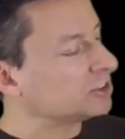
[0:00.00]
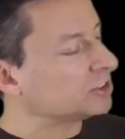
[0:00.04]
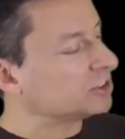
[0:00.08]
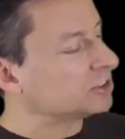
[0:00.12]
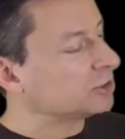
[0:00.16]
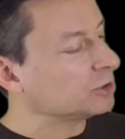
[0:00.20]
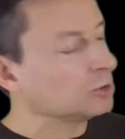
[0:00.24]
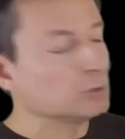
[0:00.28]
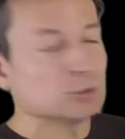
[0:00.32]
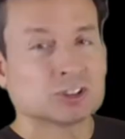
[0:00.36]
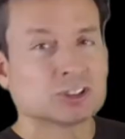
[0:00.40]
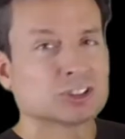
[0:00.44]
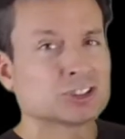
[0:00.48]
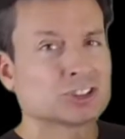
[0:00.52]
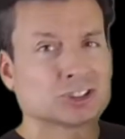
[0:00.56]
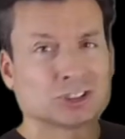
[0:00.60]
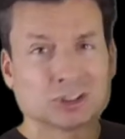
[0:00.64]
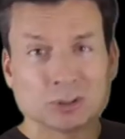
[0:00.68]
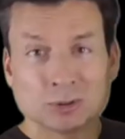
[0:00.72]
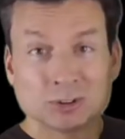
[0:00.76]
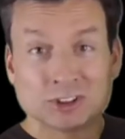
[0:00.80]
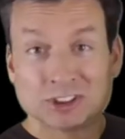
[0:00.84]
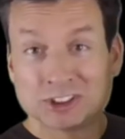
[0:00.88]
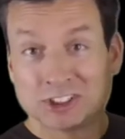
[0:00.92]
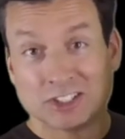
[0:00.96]
Suit
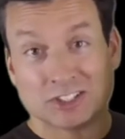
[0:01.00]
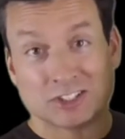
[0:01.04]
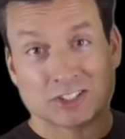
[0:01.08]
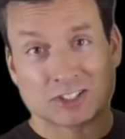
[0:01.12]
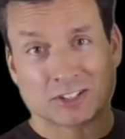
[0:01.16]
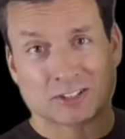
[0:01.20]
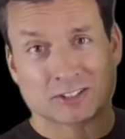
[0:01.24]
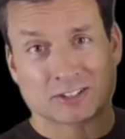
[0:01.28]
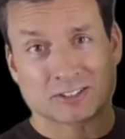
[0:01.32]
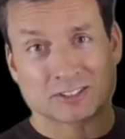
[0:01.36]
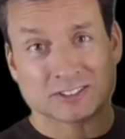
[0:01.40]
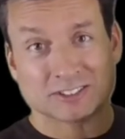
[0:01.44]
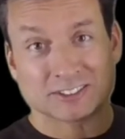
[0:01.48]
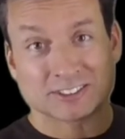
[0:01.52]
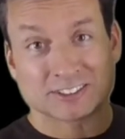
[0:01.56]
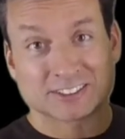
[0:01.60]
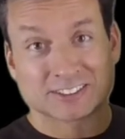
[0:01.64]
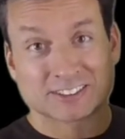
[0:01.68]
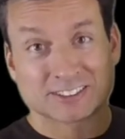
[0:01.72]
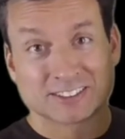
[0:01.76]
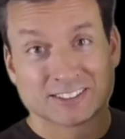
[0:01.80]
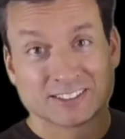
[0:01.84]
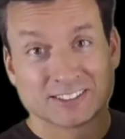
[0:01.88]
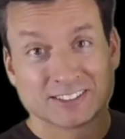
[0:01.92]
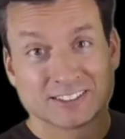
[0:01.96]
Sushi Turtles.